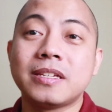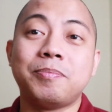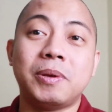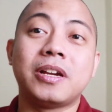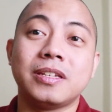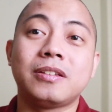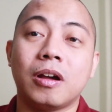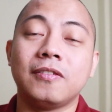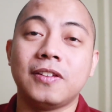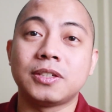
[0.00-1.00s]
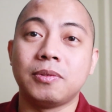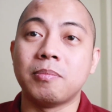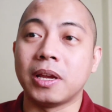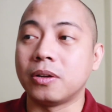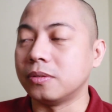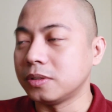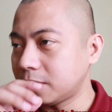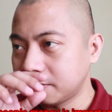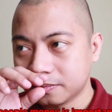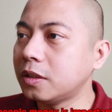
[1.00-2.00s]
just because it conflicts with my
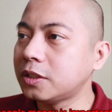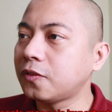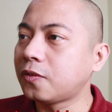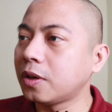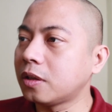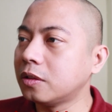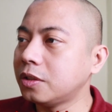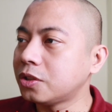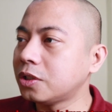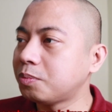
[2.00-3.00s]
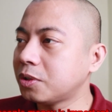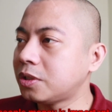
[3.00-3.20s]
goals. The list of critical conditions and